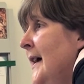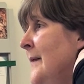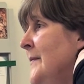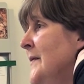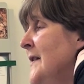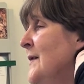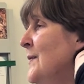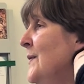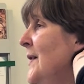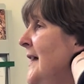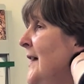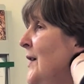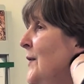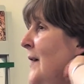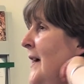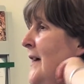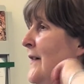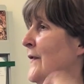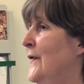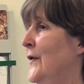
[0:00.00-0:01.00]
I'm just really
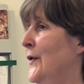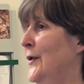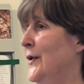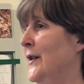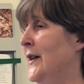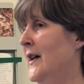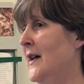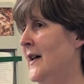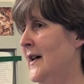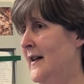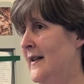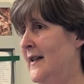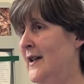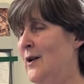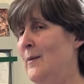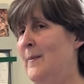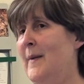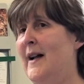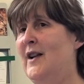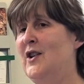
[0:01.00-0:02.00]
grateful that
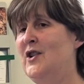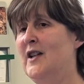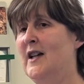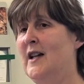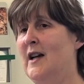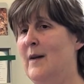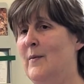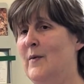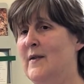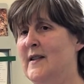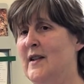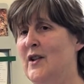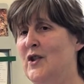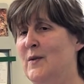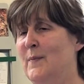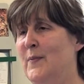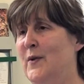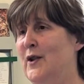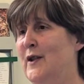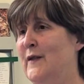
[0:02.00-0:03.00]
you managed to come on
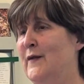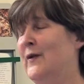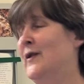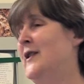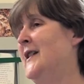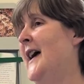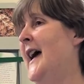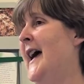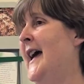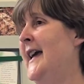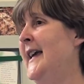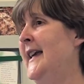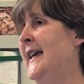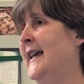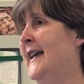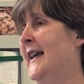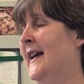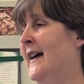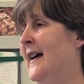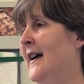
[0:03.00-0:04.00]
such a beautiful day.
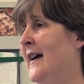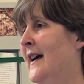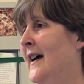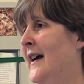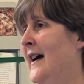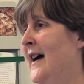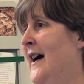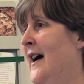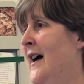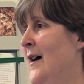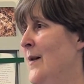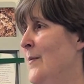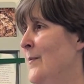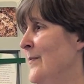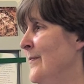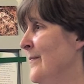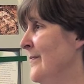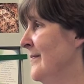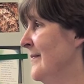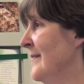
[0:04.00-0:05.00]

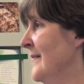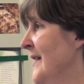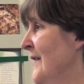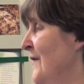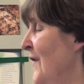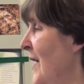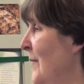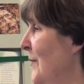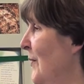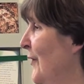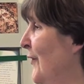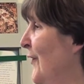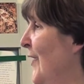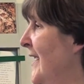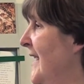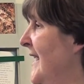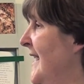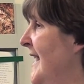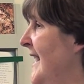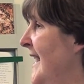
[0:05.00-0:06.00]
It's far more
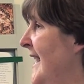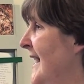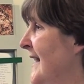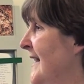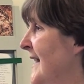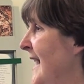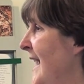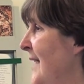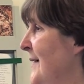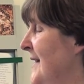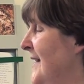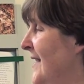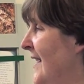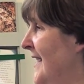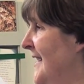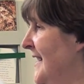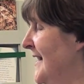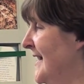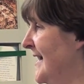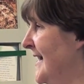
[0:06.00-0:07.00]
fun in here than
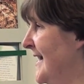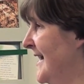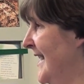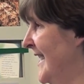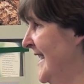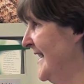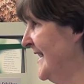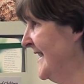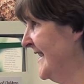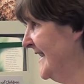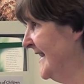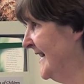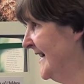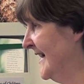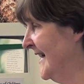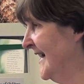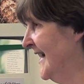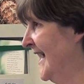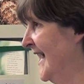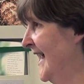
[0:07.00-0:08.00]
outside in the sun.
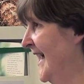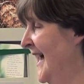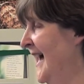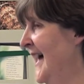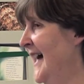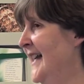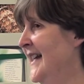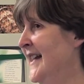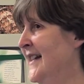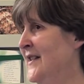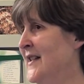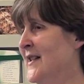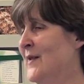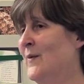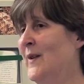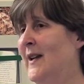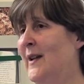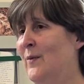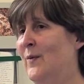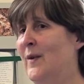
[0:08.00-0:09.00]
And
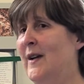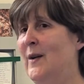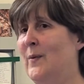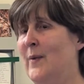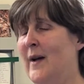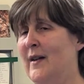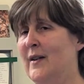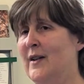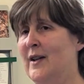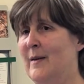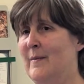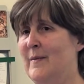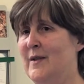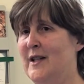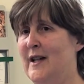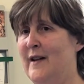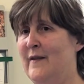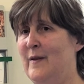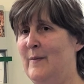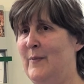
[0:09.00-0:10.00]
just really, really welcome
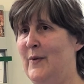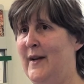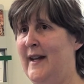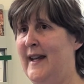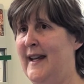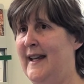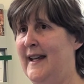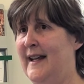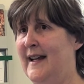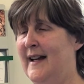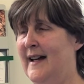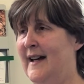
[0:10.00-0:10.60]
to everybody.